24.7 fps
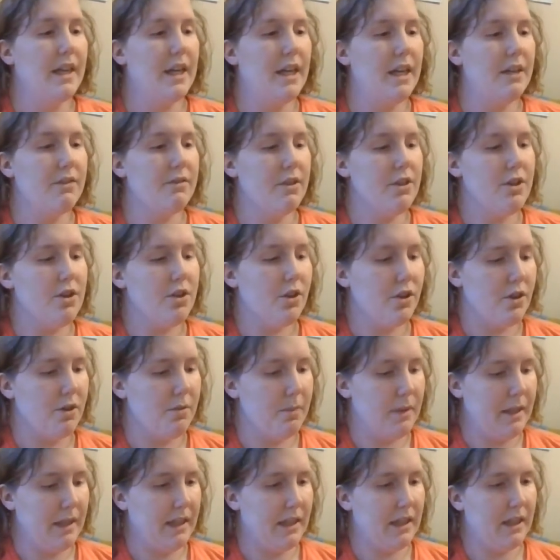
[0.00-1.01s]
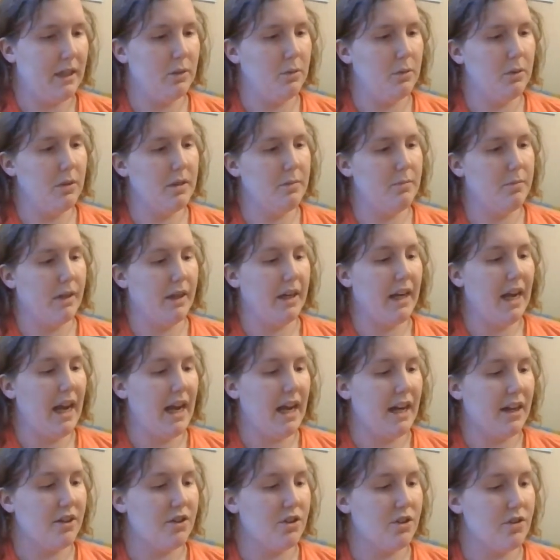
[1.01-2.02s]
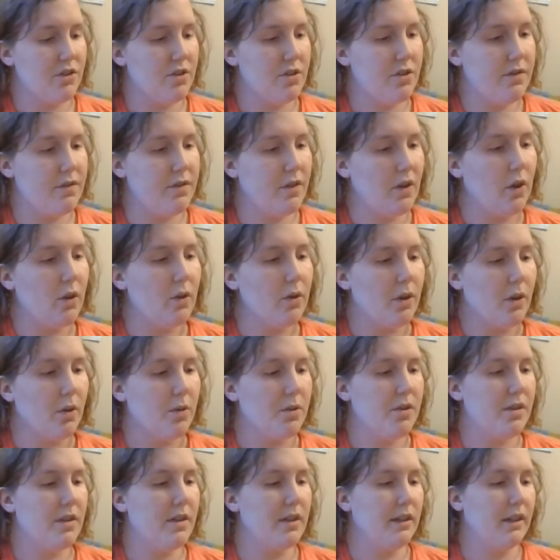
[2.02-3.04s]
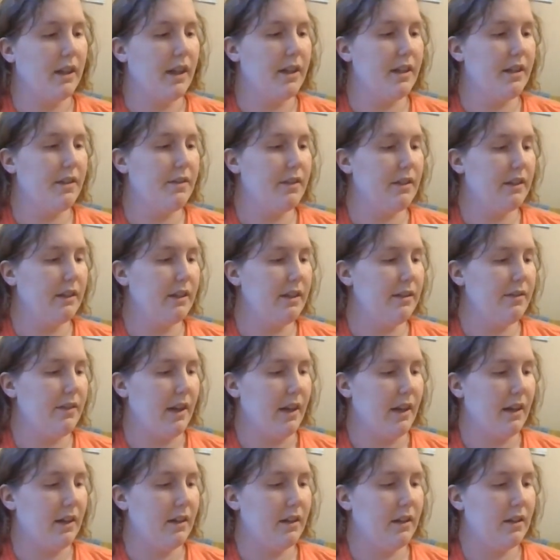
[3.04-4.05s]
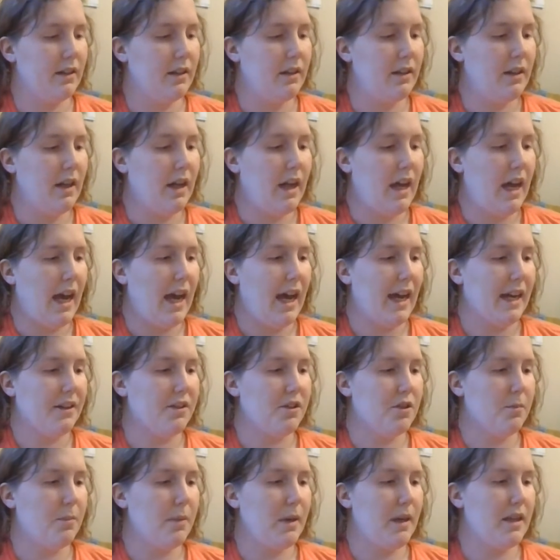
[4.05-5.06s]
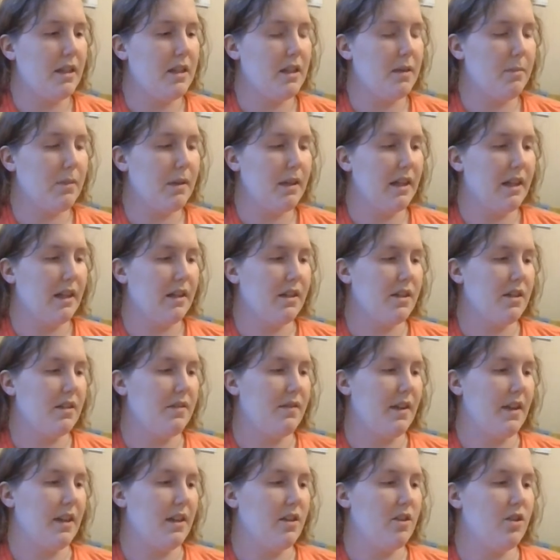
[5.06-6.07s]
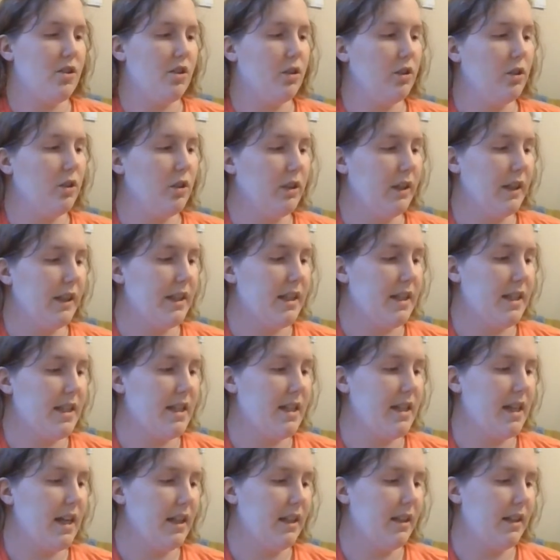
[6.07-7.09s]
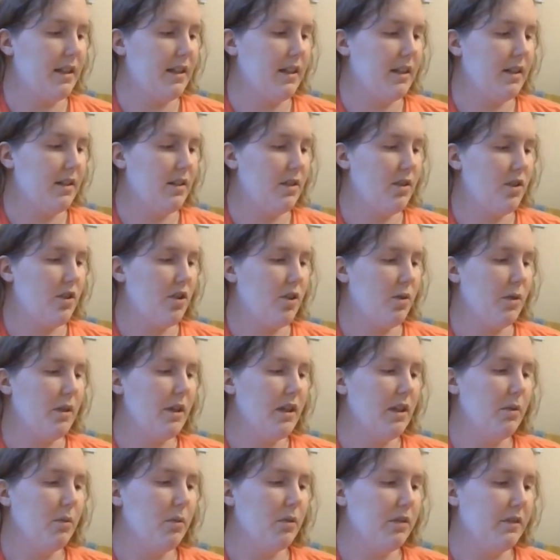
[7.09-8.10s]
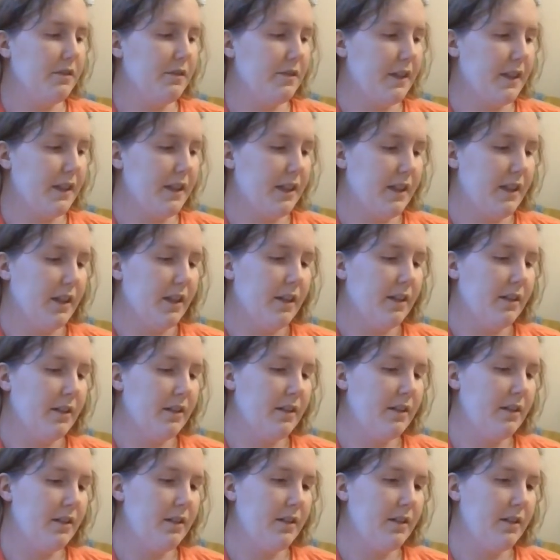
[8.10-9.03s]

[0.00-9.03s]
In return, Miguel will bring Hector's photo to the land of the living. Hector paints Miguel's face to look like a skeleton, so he will fit in.